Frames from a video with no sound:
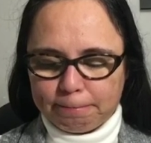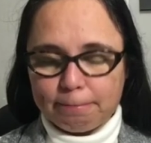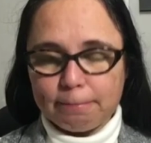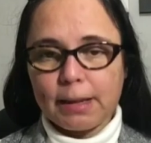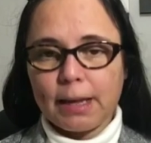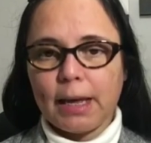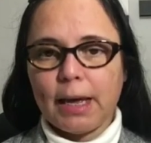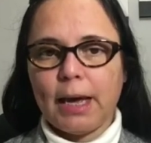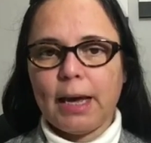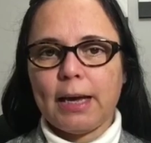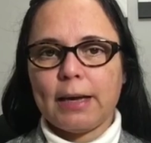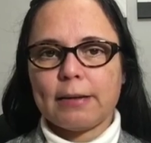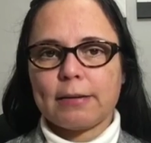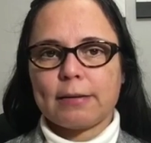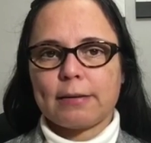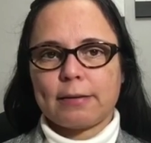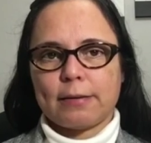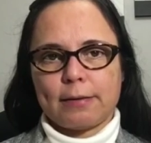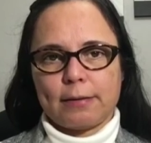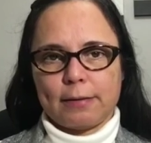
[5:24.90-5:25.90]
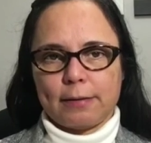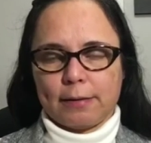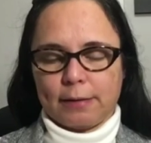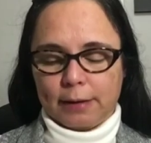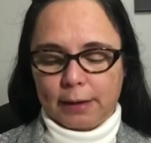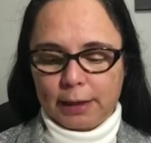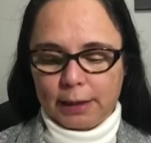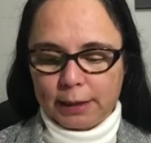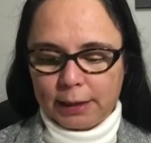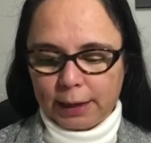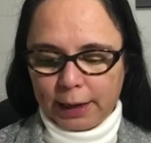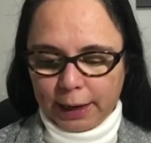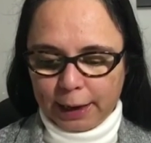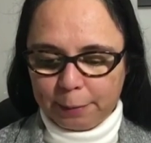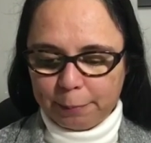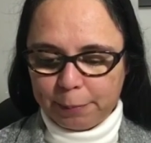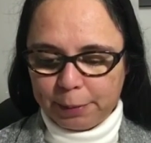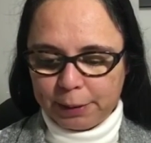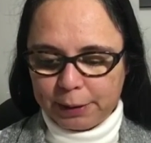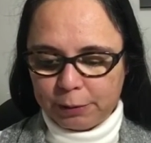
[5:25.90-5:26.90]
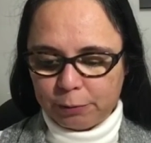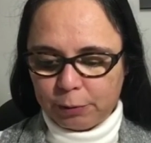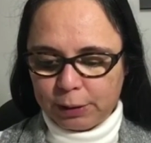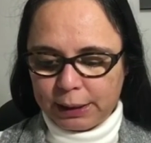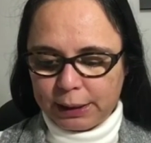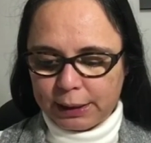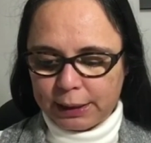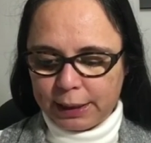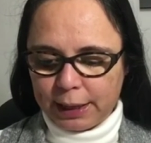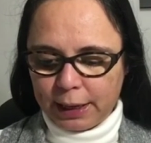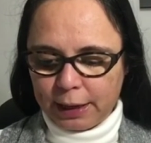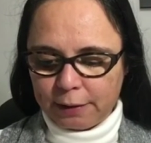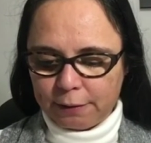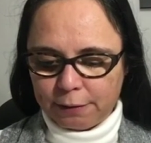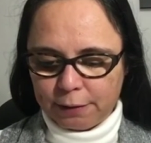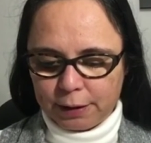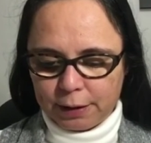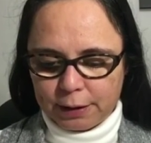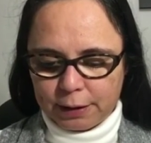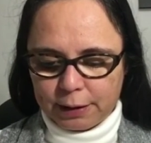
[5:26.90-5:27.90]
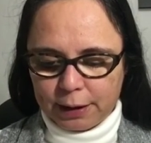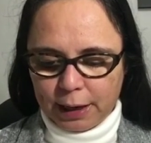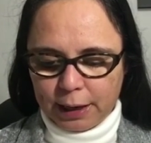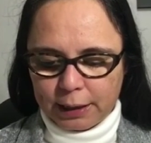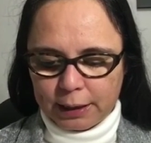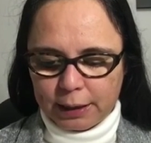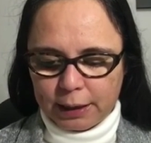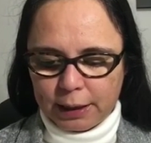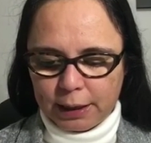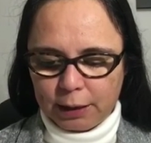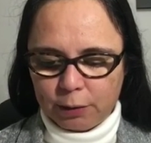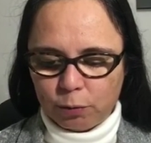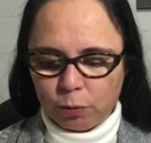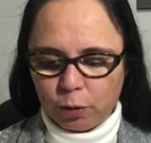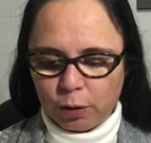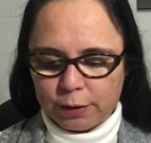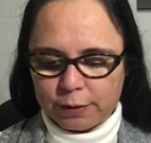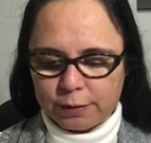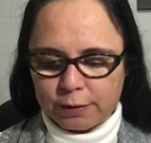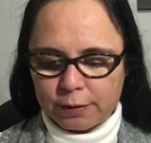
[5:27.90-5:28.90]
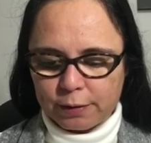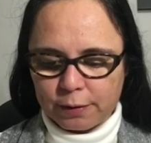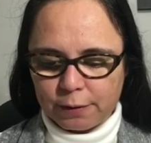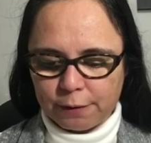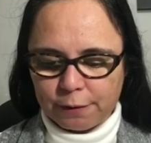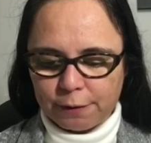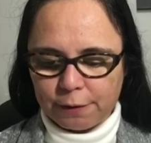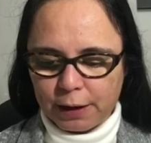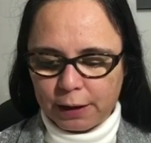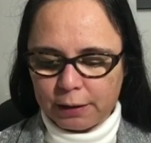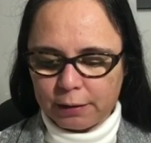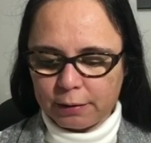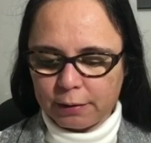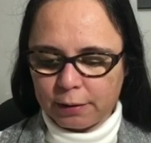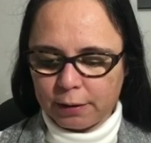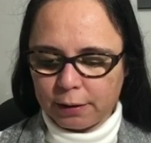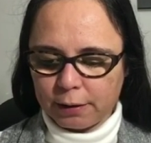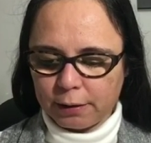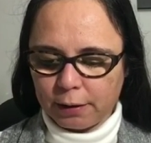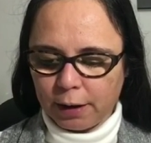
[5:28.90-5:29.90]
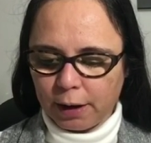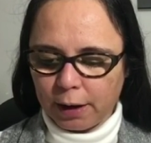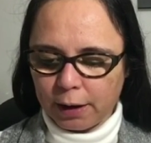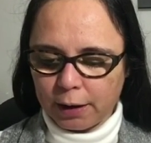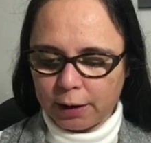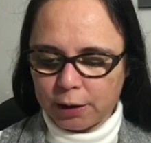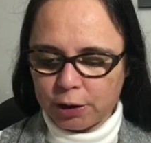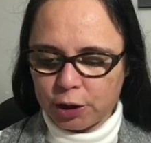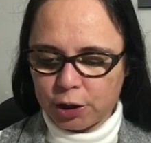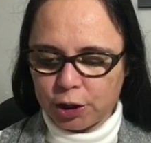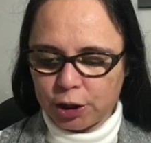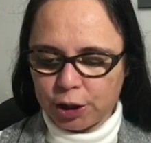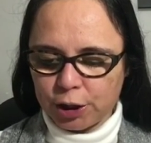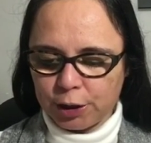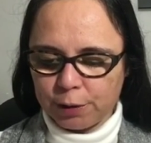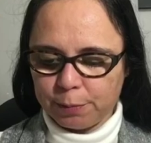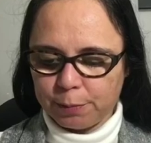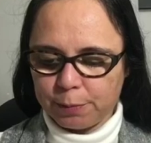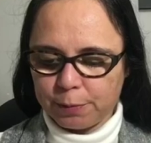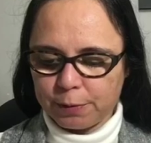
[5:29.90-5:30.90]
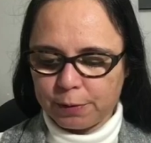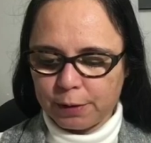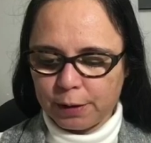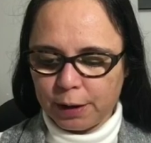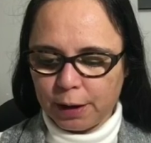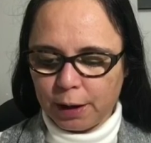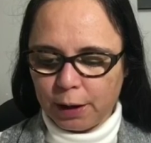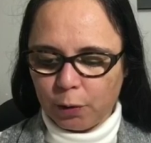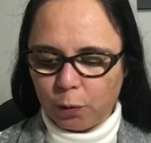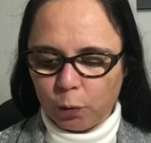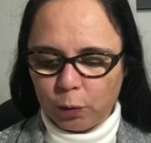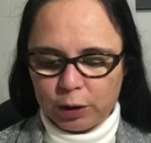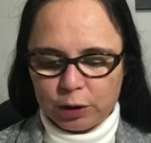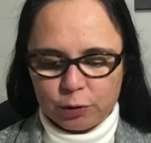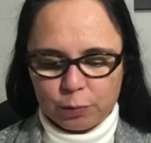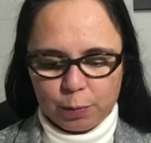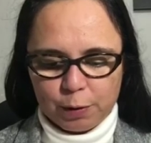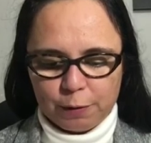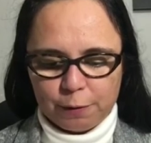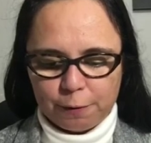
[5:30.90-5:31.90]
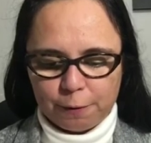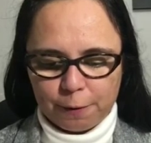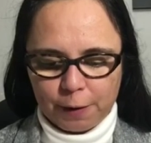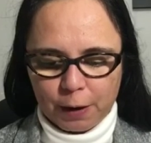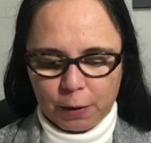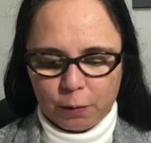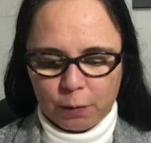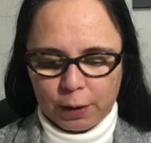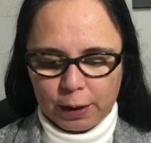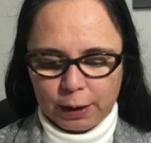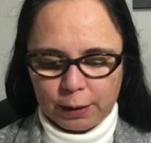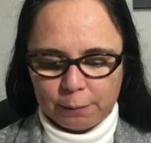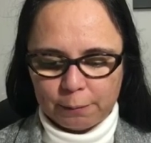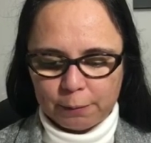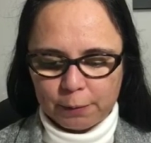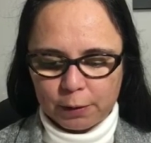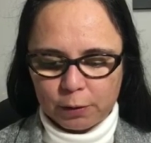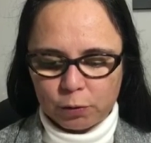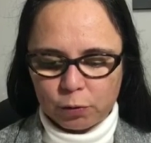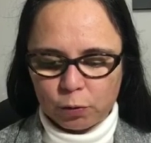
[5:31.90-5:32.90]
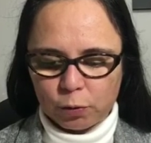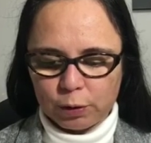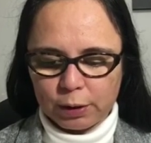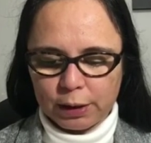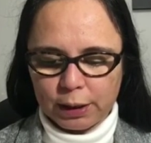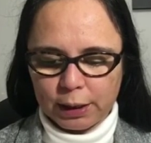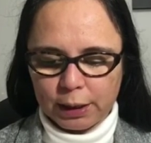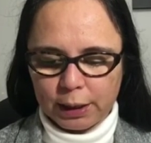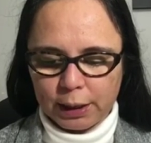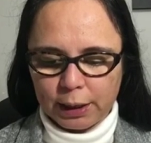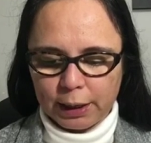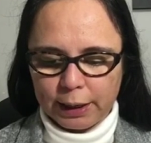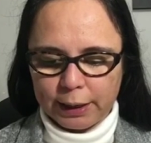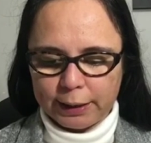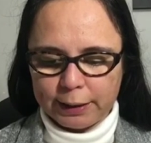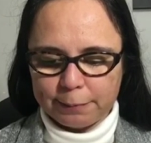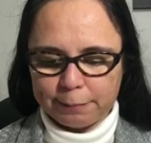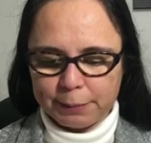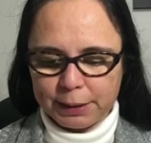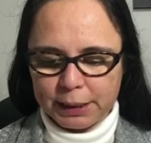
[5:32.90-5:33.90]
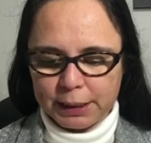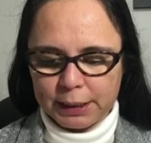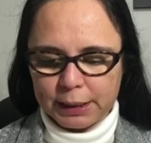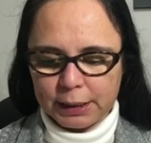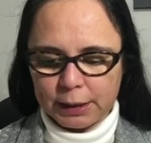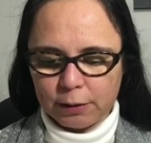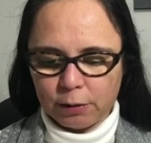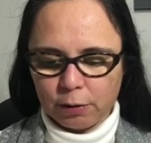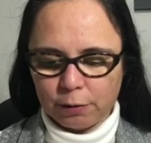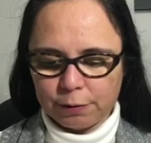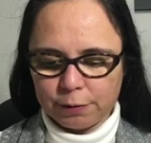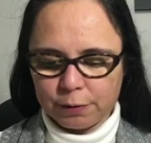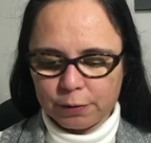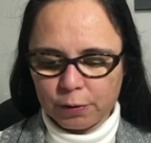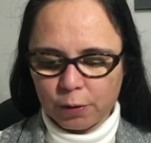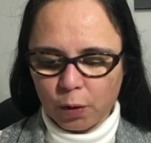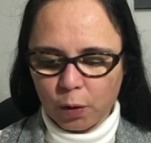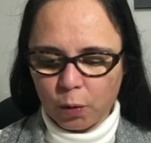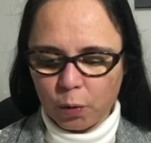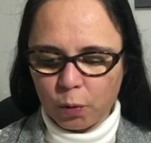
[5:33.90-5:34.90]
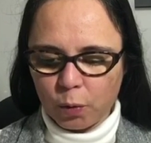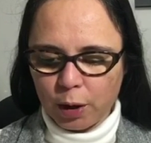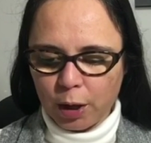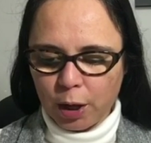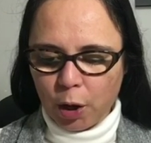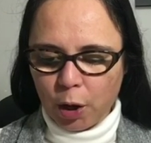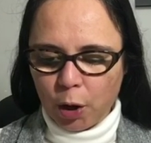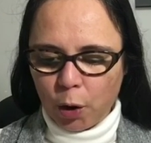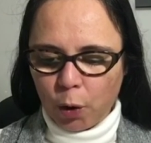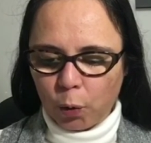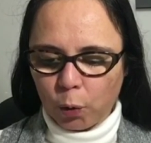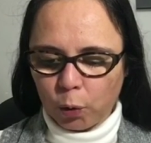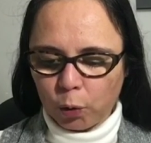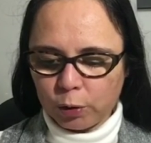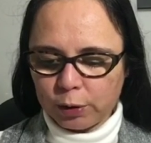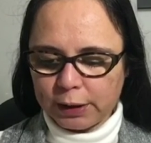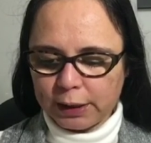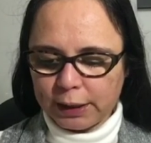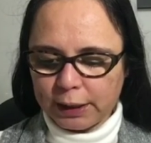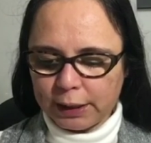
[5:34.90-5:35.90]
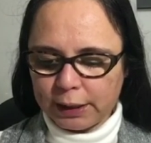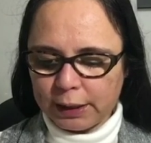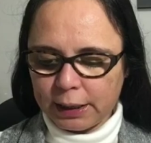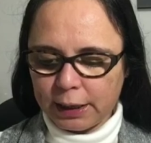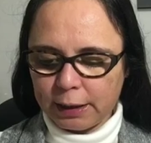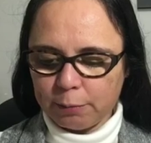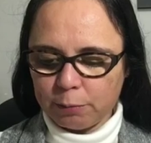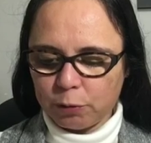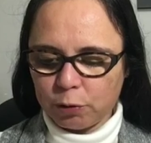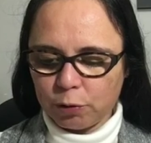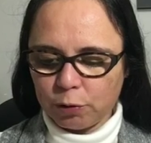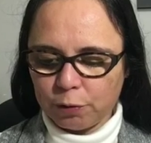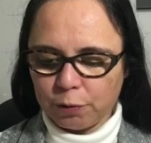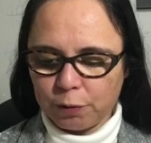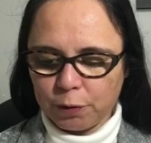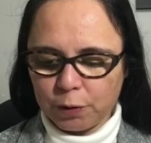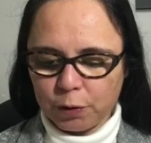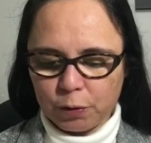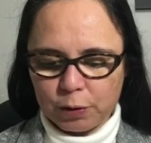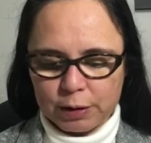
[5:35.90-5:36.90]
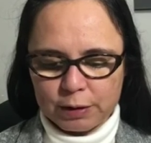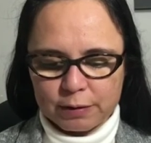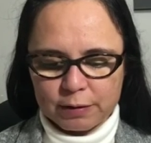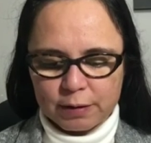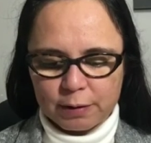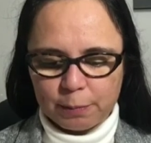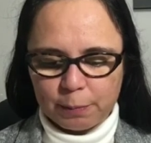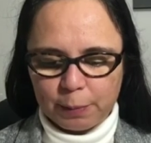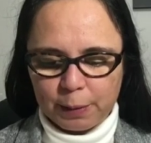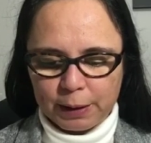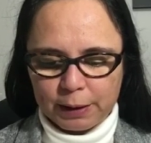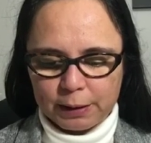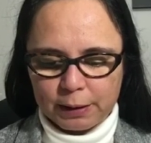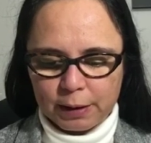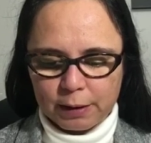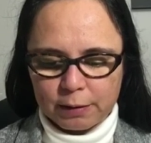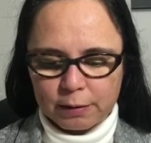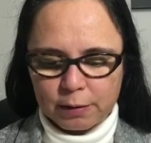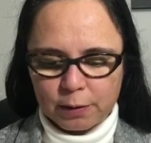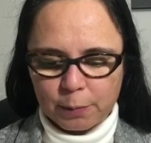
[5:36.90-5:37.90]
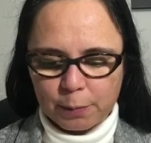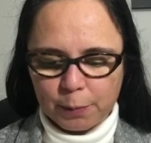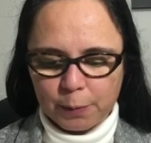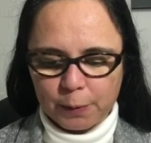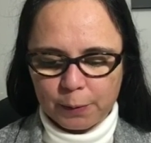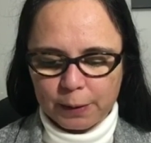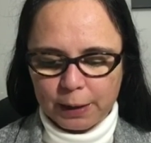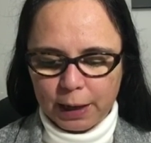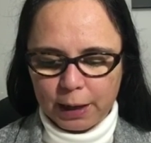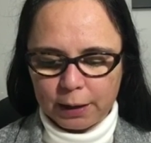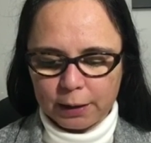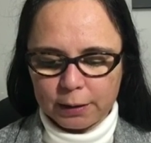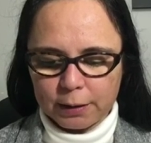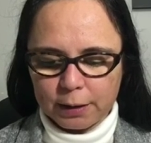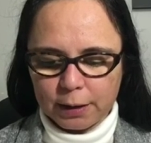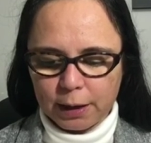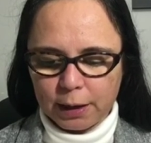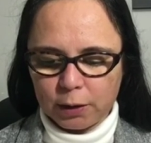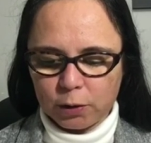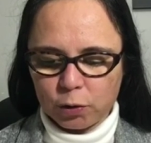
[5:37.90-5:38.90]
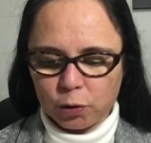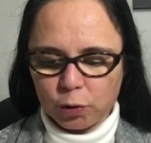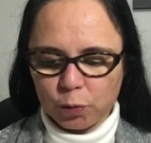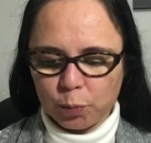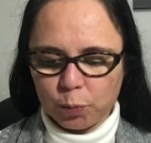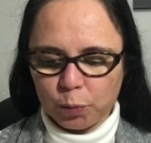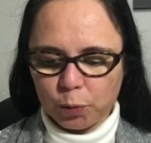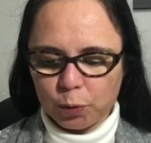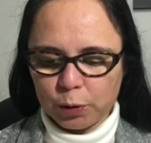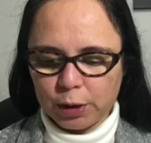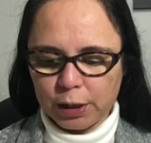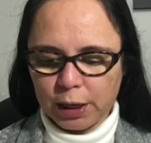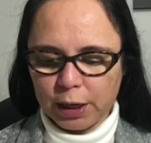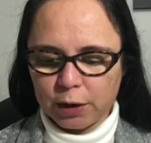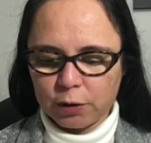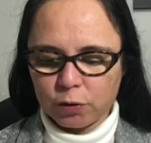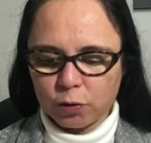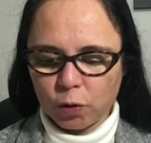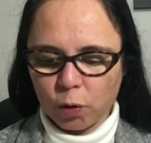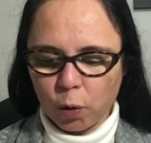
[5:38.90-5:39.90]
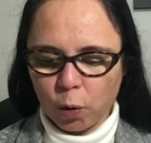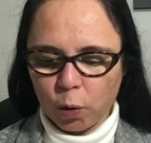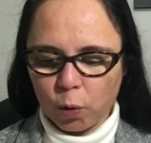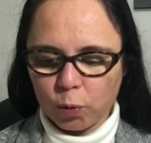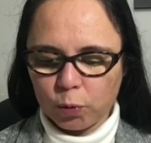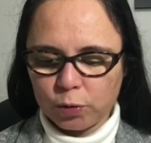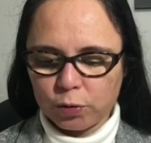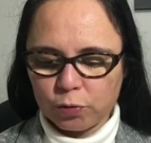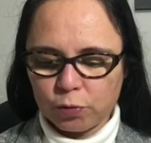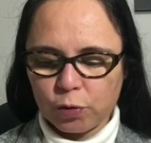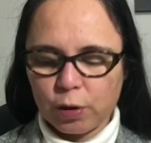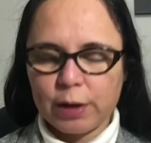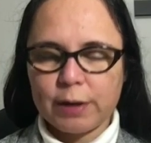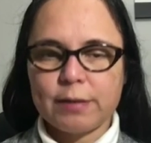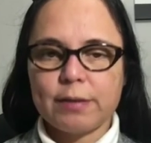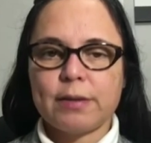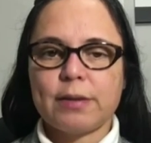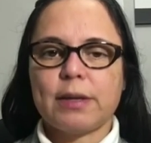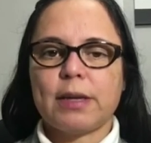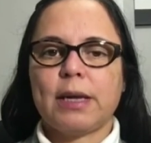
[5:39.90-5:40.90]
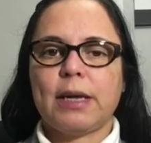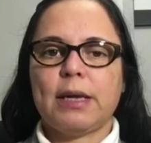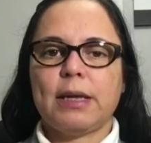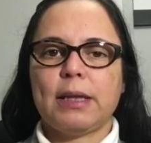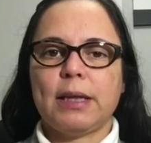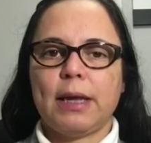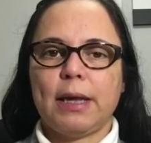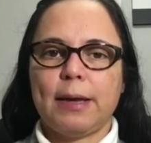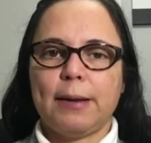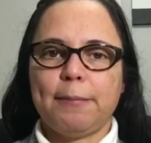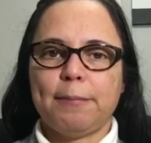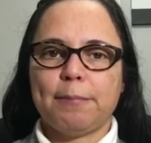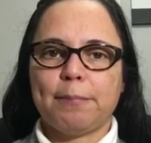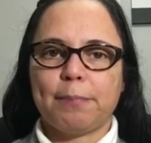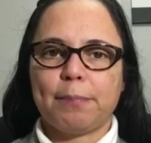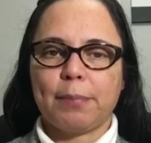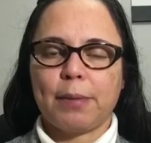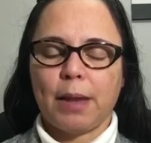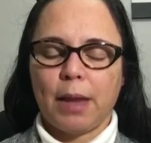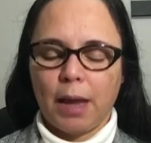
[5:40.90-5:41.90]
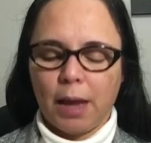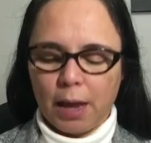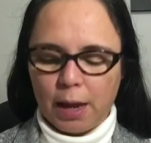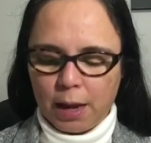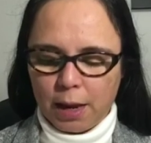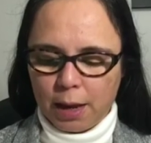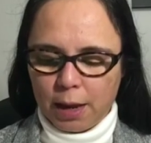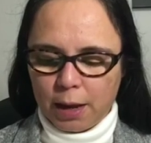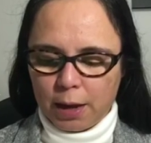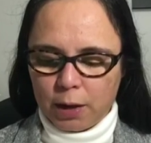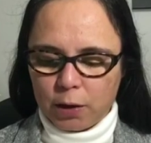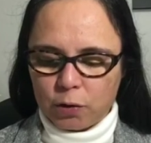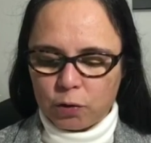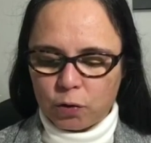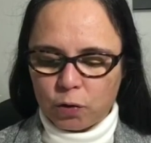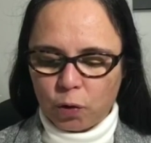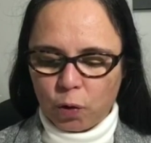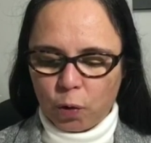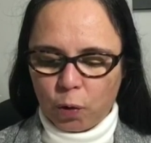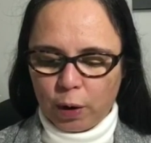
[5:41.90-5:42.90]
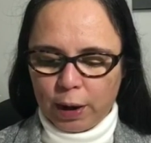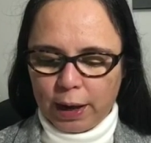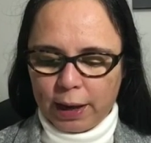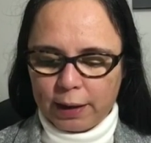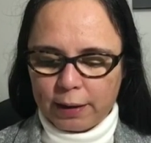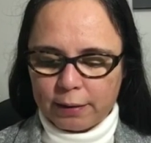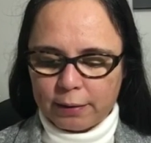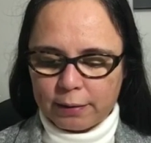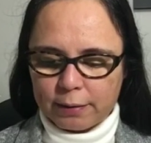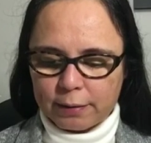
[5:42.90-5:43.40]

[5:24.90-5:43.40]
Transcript: as it happened with David that he was facing hardships which befell him through the enmity of Saul, would lead him to feel his dependence upon God and to put his whole trust in him. So as